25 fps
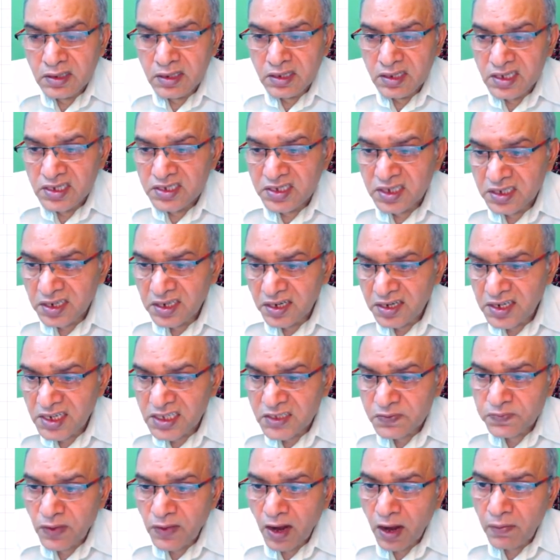
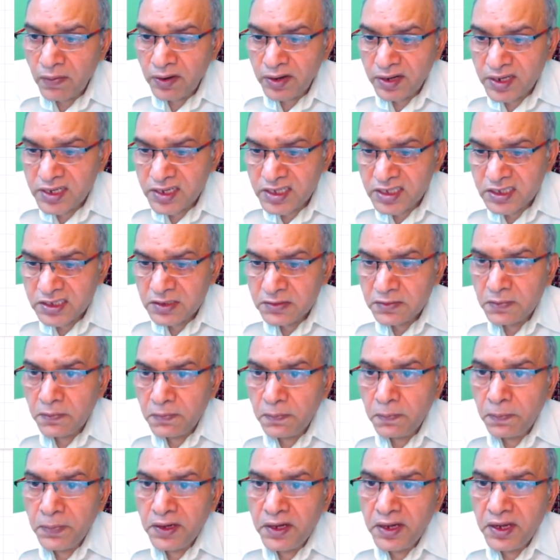instantaneous power is
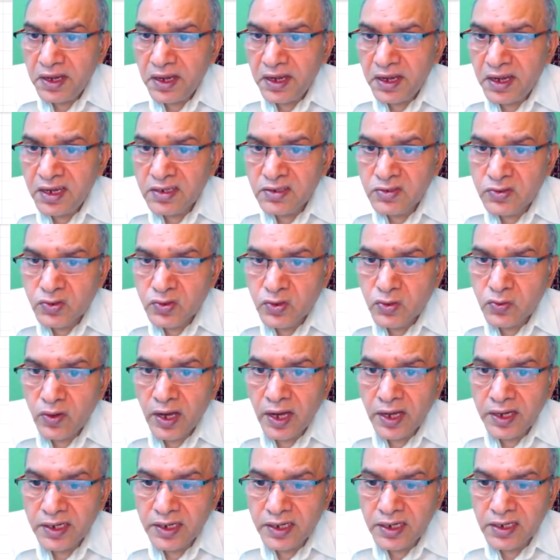BA into
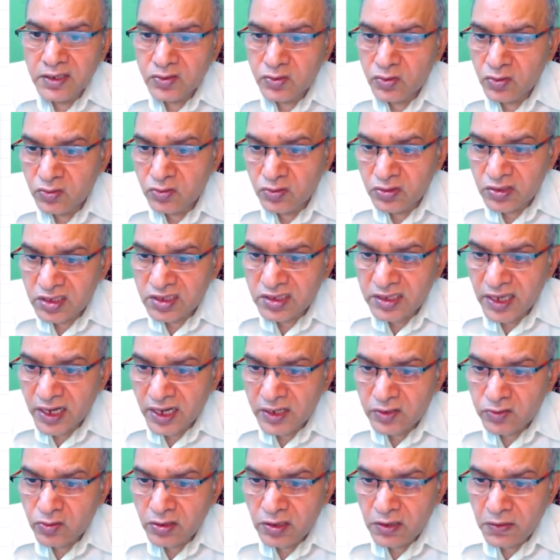IA. So this is
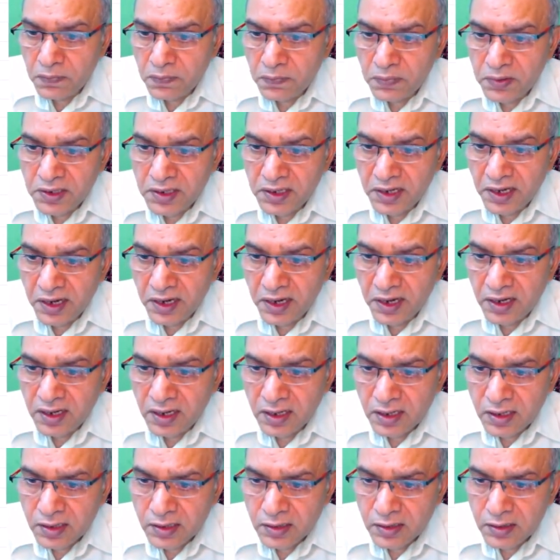actually BA
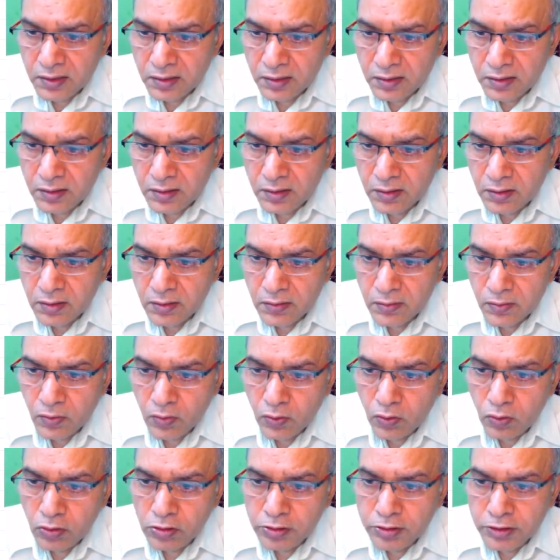
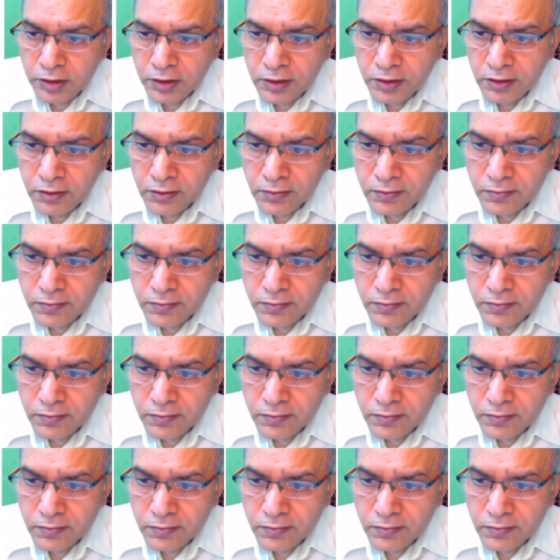whole thing,